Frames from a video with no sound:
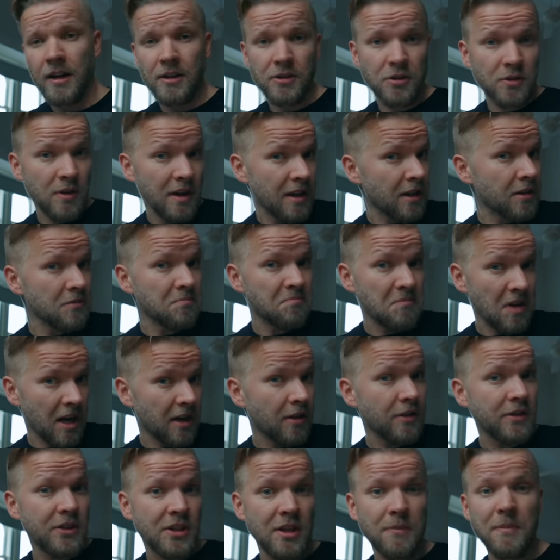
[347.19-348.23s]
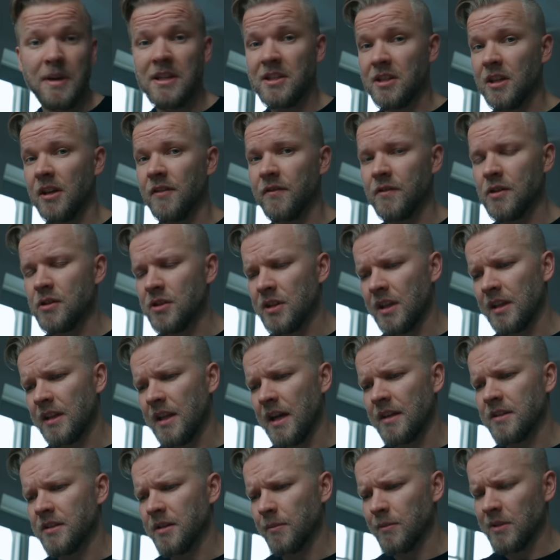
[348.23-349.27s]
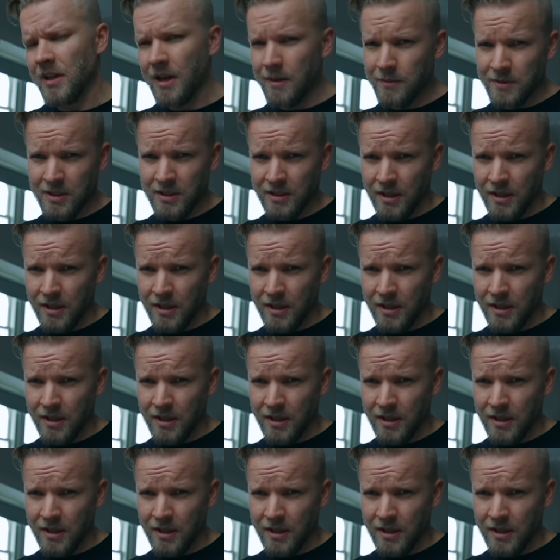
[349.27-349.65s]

So I could see myself using that sometimes.